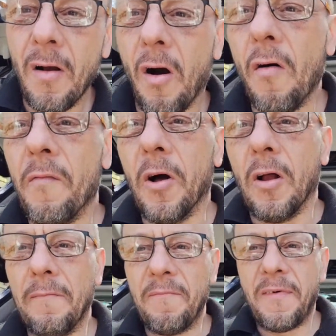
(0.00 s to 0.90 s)

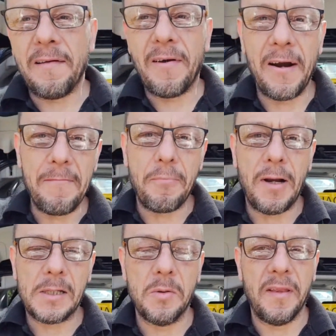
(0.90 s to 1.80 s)
overall I'm very very
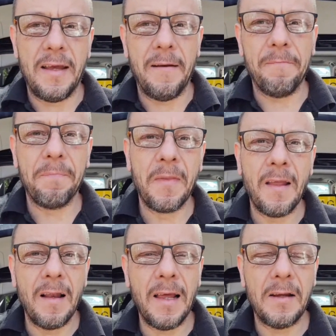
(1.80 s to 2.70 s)
impressed with it
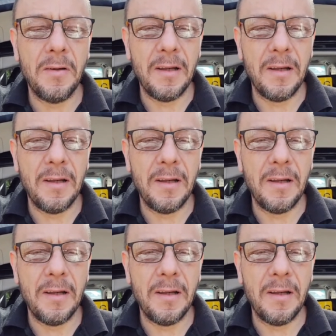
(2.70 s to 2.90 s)
like